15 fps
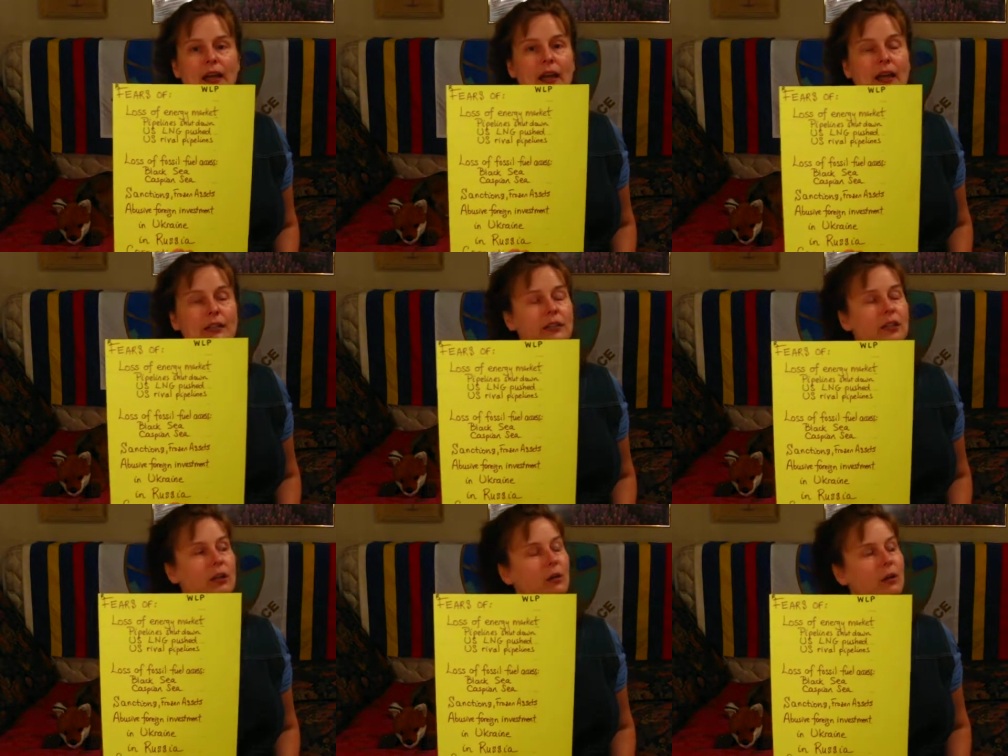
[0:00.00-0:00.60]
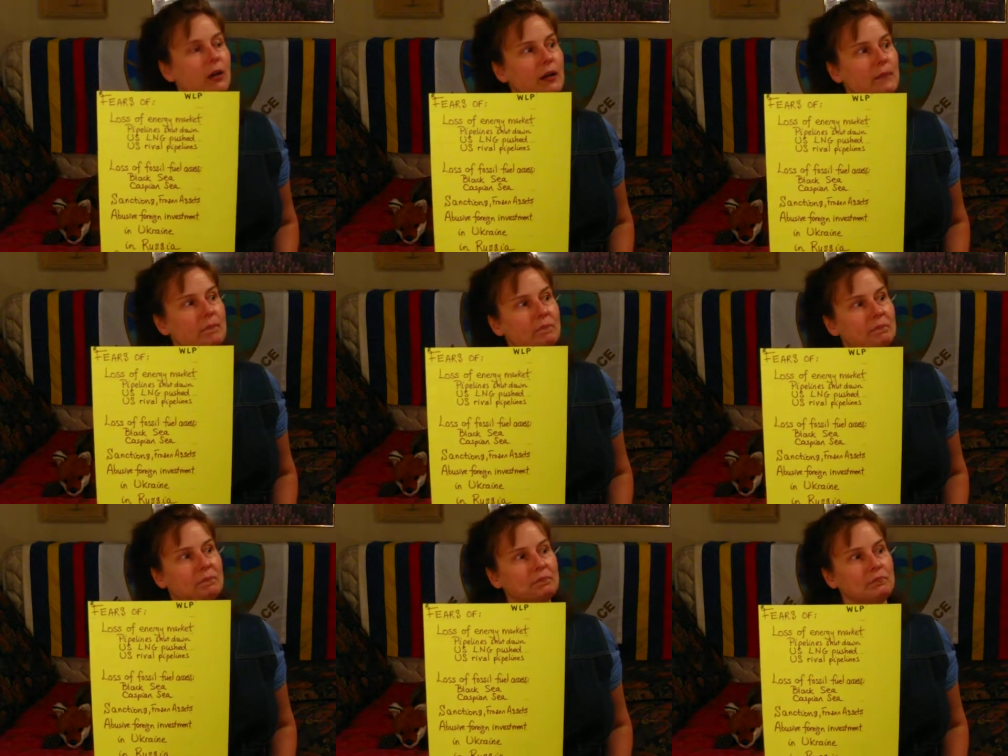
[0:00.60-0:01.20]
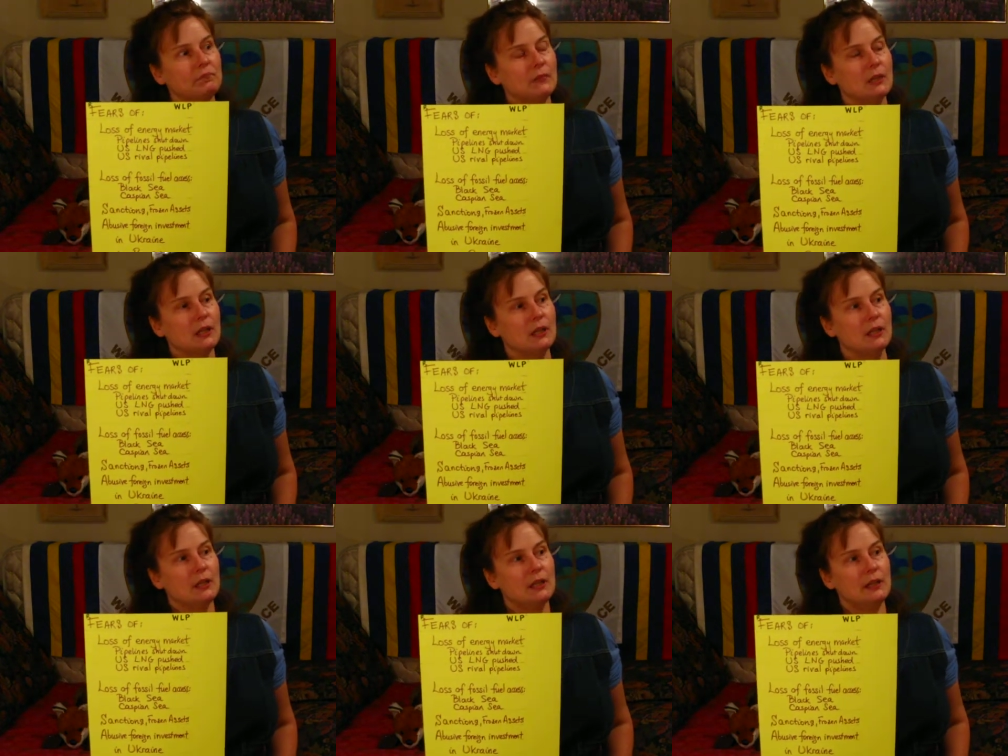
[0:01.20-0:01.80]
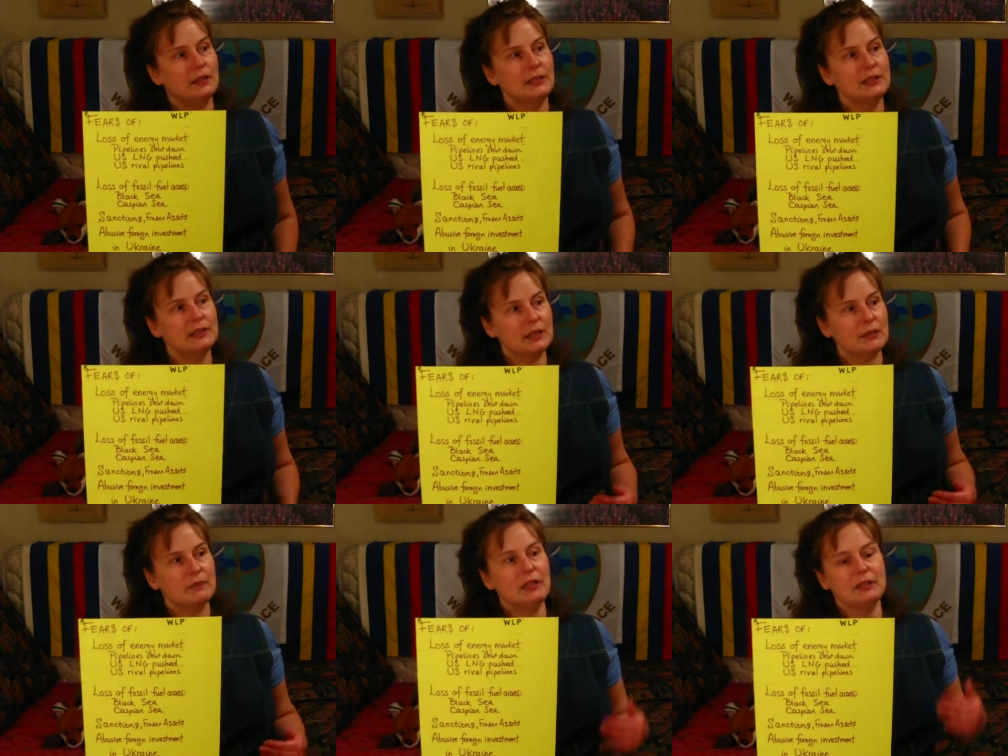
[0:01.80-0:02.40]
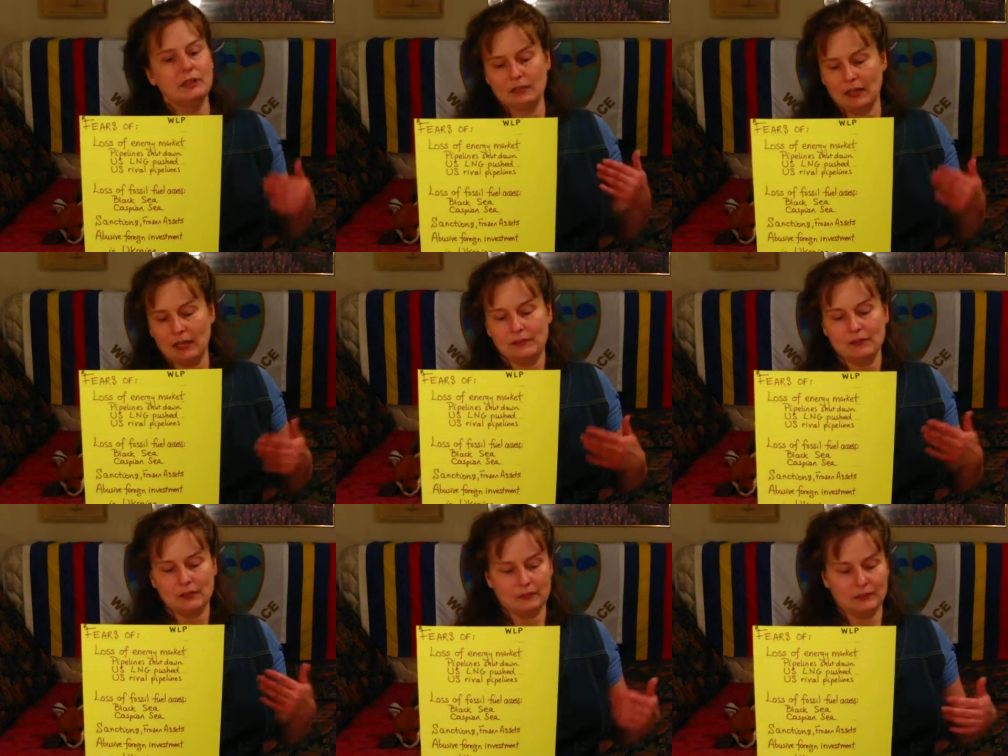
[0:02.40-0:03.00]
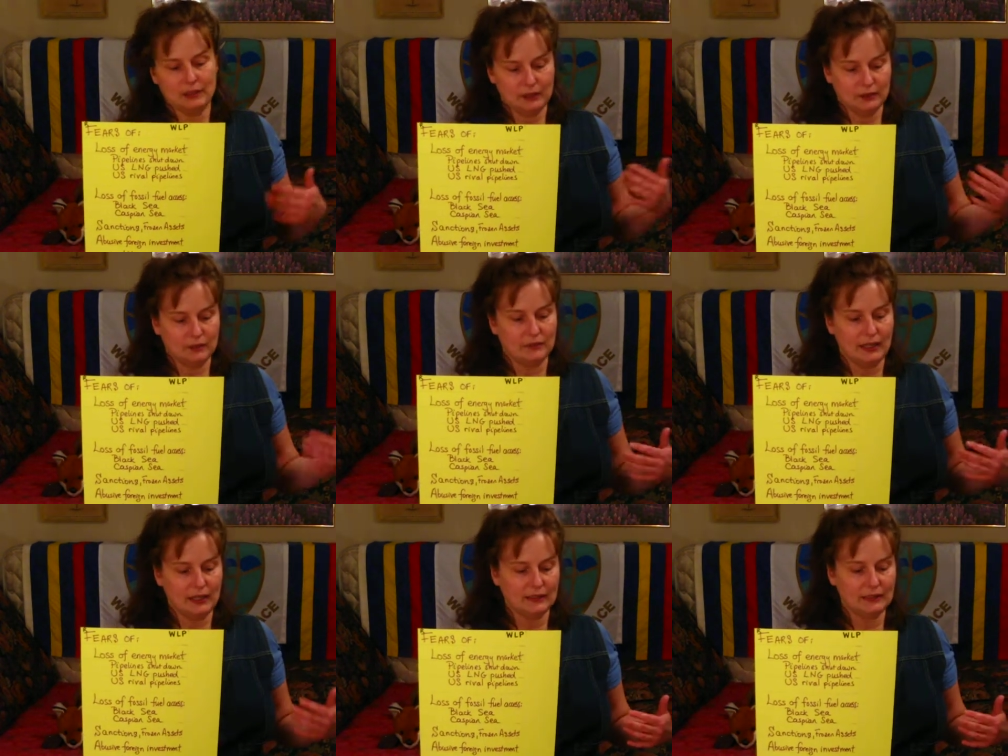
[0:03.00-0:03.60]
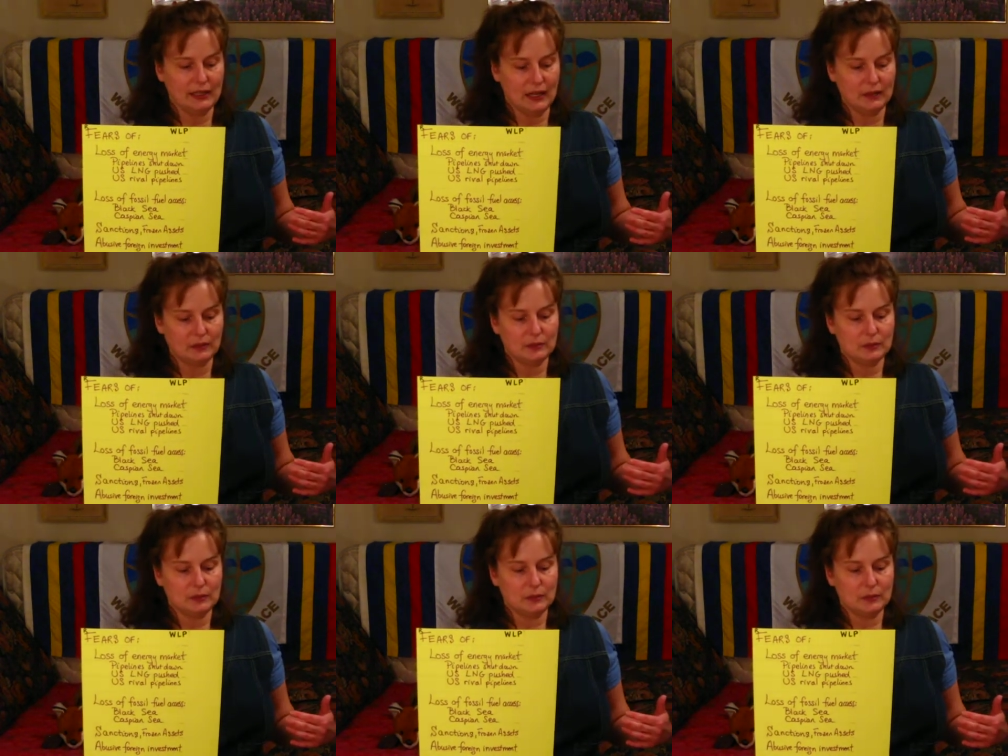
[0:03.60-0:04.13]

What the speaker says: and you know, this time I don't have something written out